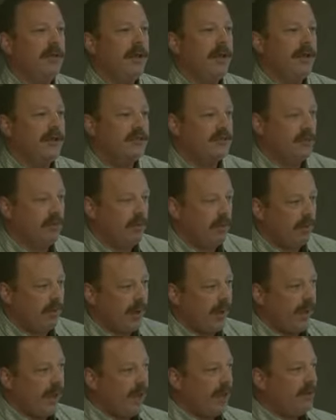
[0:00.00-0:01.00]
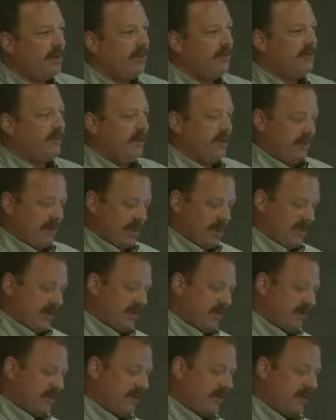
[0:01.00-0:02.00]
And so what we had to do
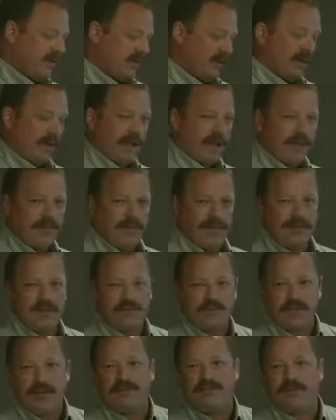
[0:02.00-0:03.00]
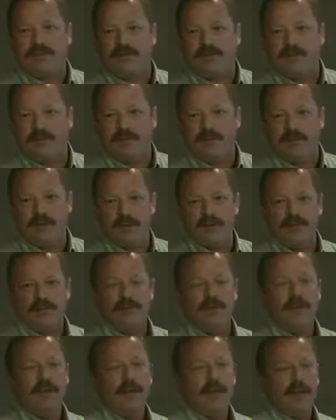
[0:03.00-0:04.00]
was, there's a lot of things we have to deal with.
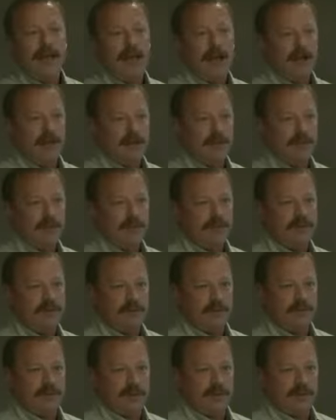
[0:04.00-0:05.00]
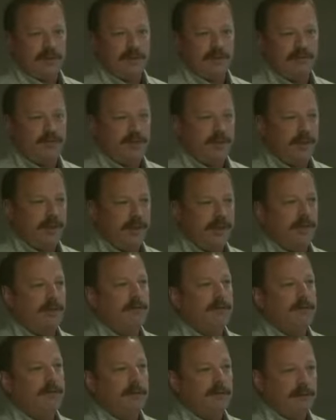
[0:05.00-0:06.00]
How can we do it to
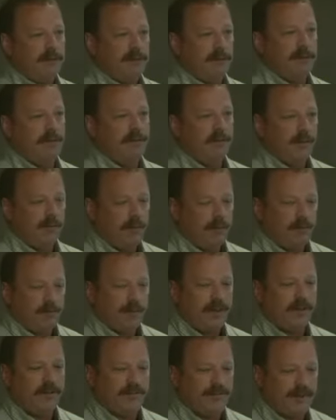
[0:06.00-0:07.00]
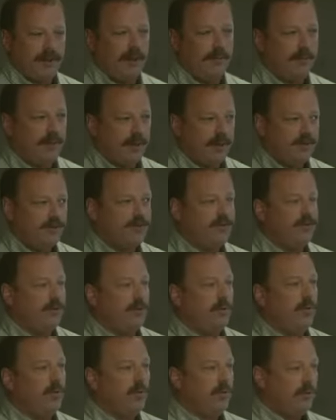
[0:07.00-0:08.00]
be, the whole bit of not being
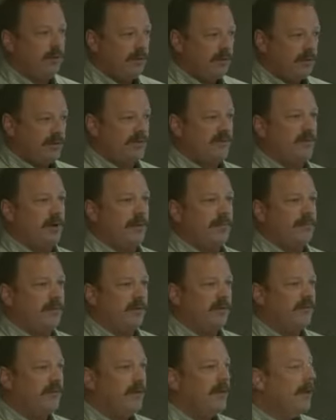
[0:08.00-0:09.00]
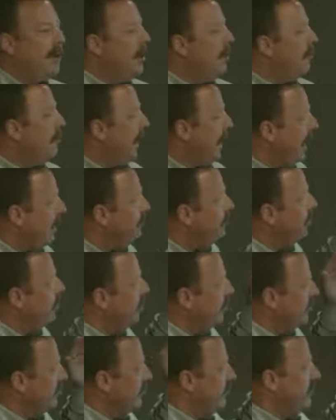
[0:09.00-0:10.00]
too disruptive? Paper
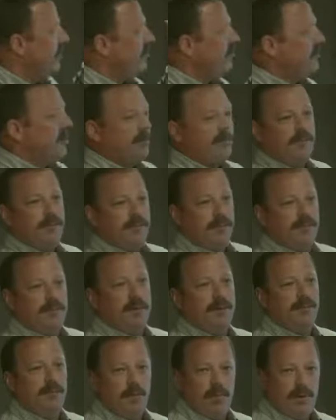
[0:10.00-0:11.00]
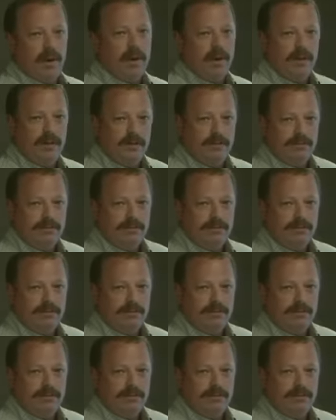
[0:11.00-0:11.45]
was still something that people wanted.